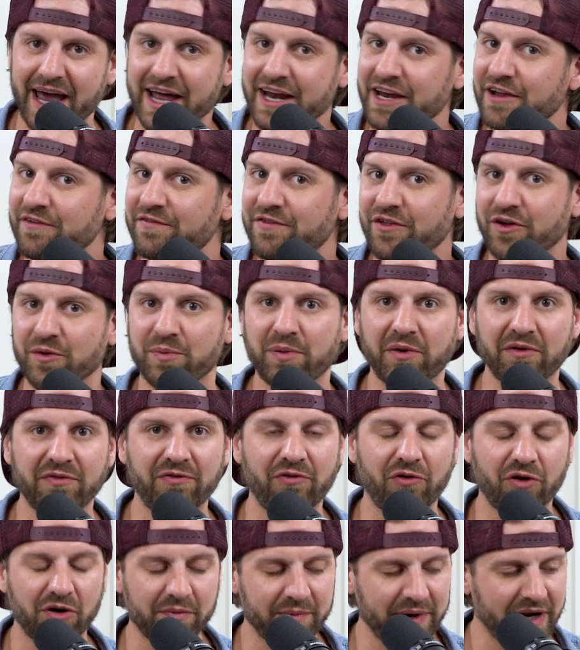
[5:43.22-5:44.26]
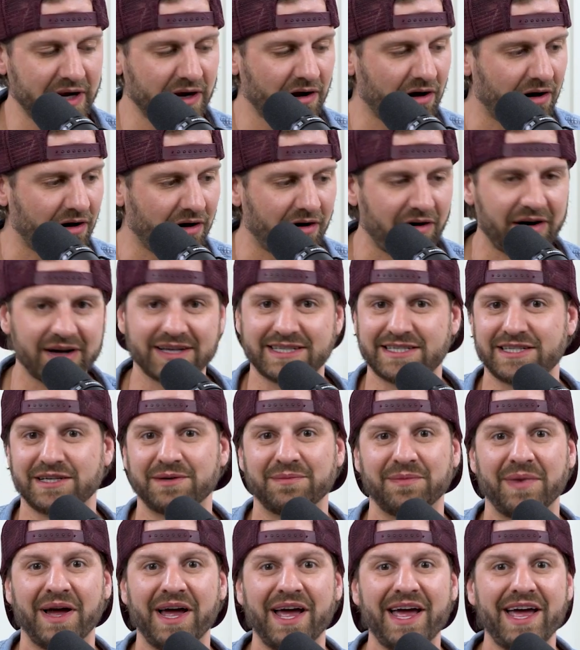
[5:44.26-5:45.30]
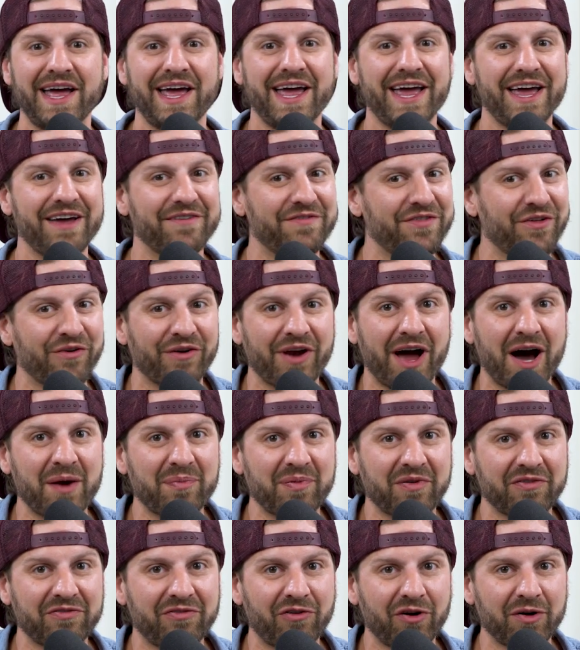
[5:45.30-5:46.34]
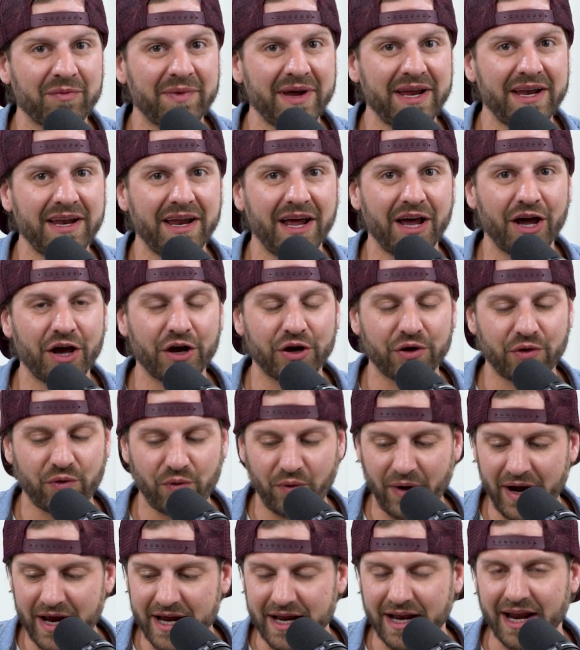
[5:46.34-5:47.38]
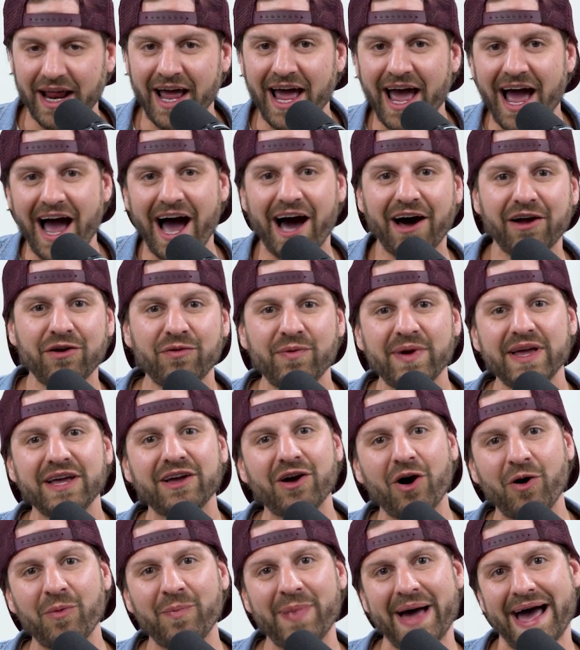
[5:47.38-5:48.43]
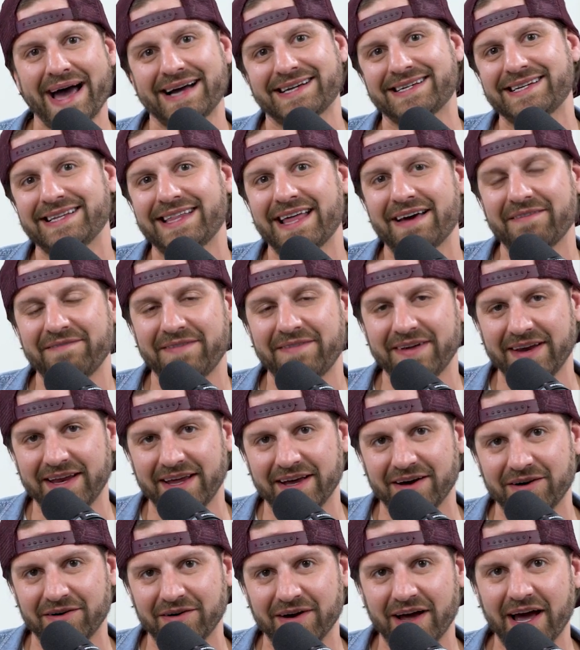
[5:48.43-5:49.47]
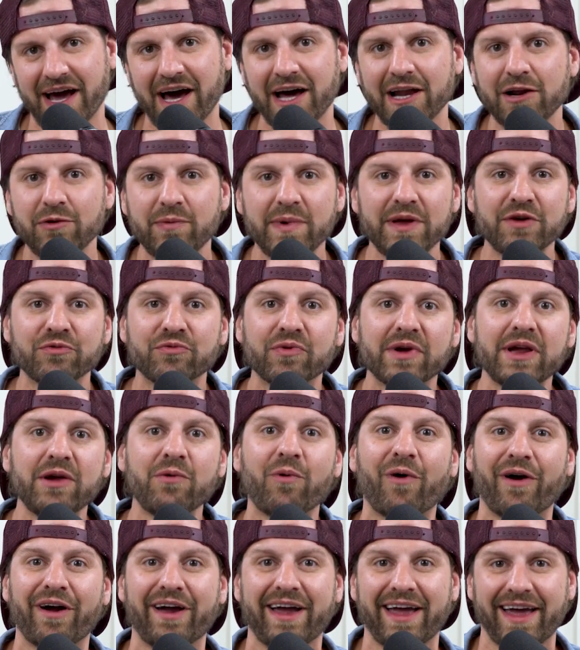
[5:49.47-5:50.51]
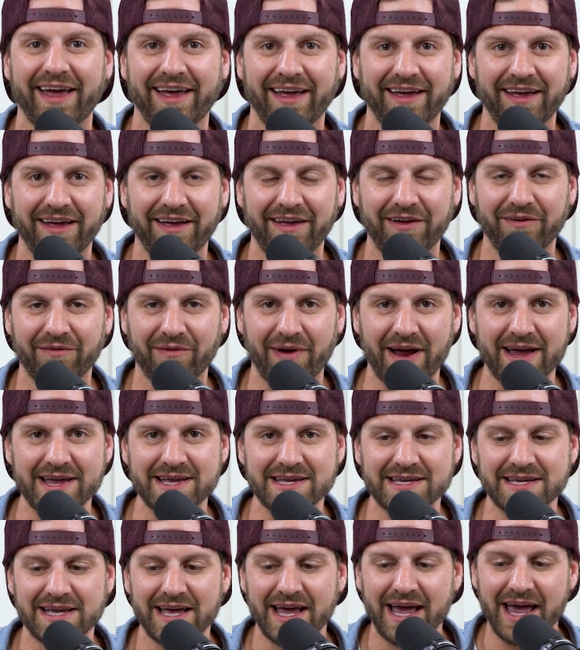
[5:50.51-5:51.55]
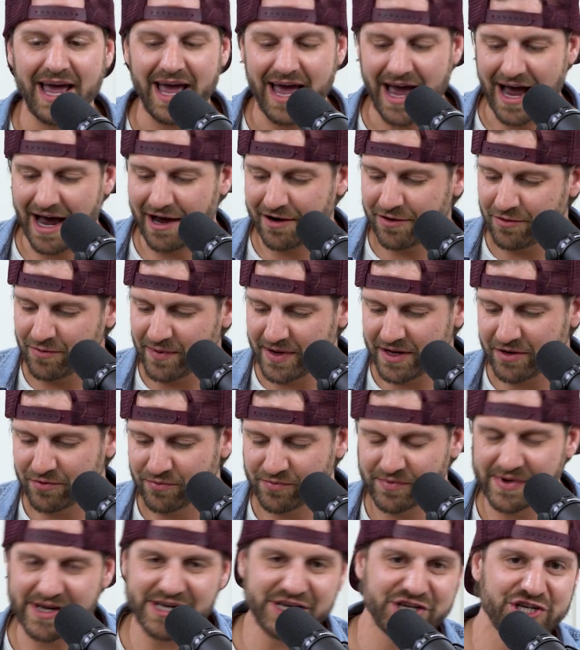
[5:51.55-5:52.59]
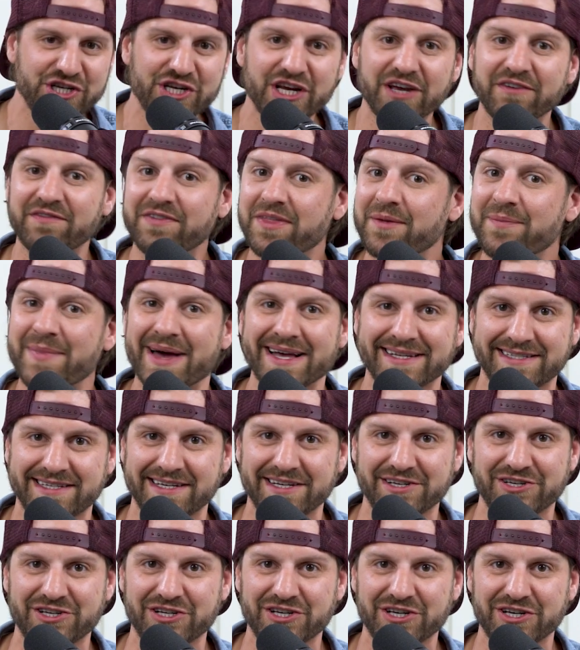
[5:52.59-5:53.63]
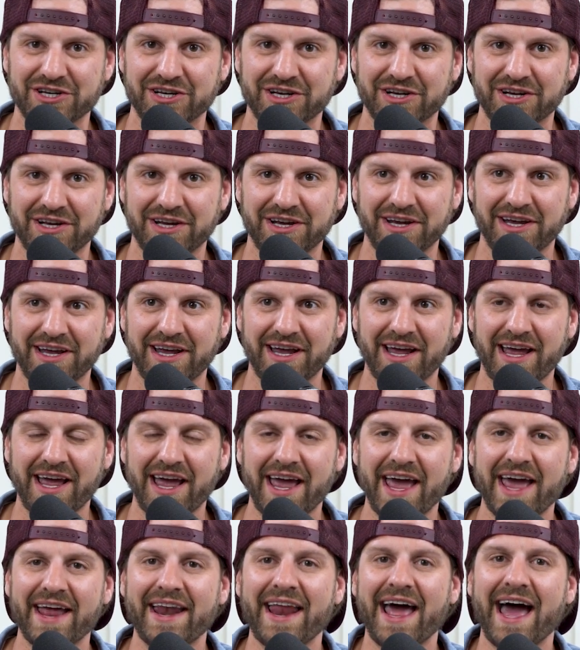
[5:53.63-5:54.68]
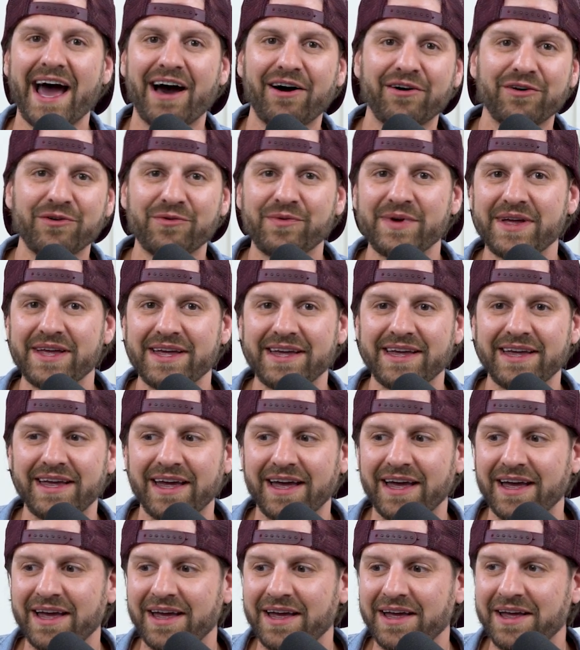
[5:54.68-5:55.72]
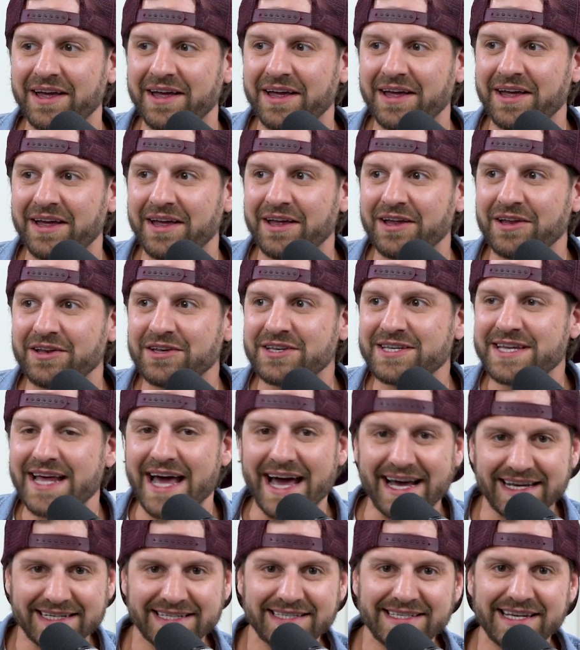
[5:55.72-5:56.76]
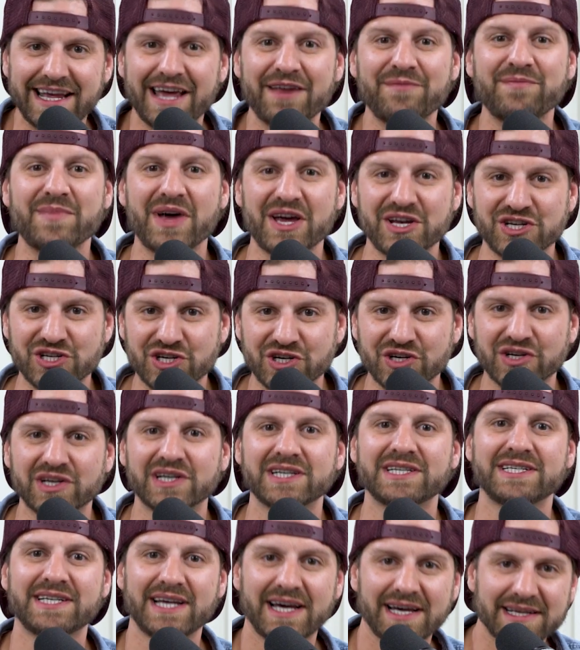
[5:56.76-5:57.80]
And if they're performing, awesome. If they're not performing, great. How do we go back to that video? How do we rework it, right? How do we reshift the message? And how do we test and measure?